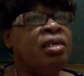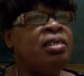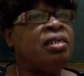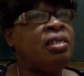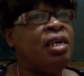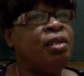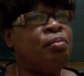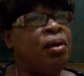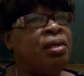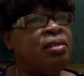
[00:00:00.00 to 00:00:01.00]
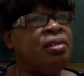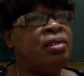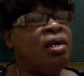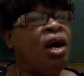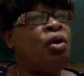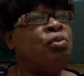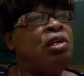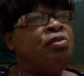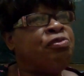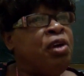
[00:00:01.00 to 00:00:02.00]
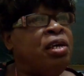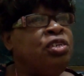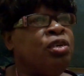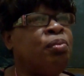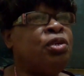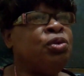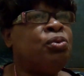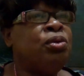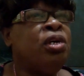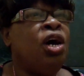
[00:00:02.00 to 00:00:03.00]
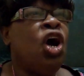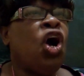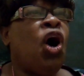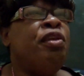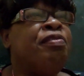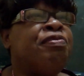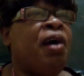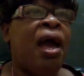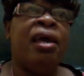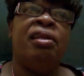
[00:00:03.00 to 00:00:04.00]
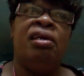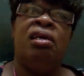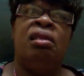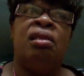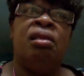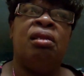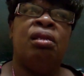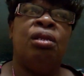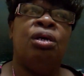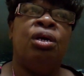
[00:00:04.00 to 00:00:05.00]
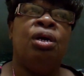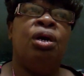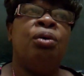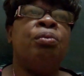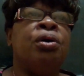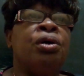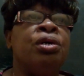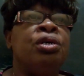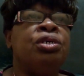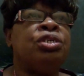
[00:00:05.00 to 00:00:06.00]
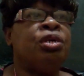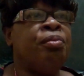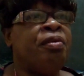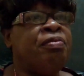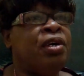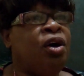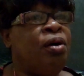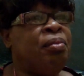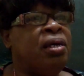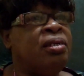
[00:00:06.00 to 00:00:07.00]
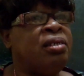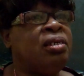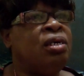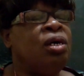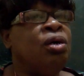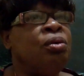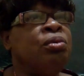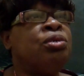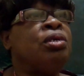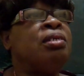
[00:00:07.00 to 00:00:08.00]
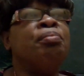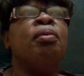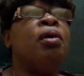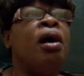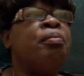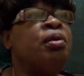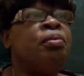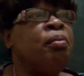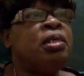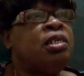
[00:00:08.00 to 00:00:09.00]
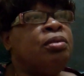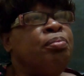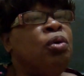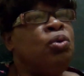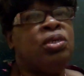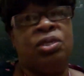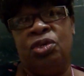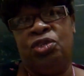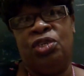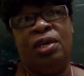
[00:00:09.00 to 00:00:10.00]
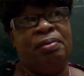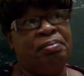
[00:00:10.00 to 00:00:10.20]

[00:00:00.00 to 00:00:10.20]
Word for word: statement, a real friend, somebody you could confide in, were some of the comments, which was um, the most, most touching.